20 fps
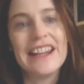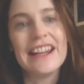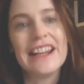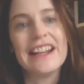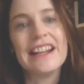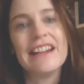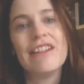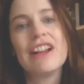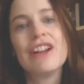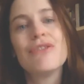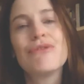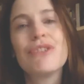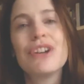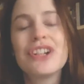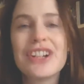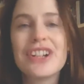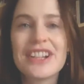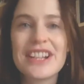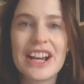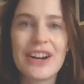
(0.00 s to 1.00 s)
it
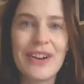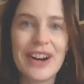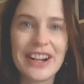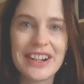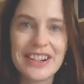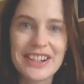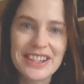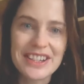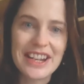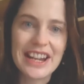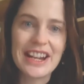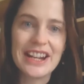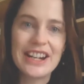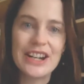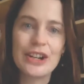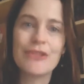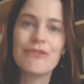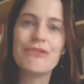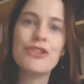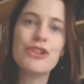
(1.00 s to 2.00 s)
enriches our
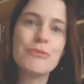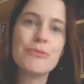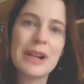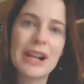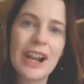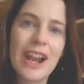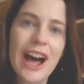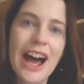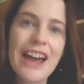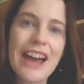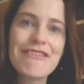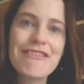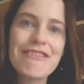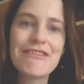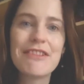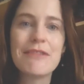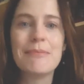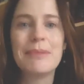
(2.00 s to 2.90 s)
understanding of human life,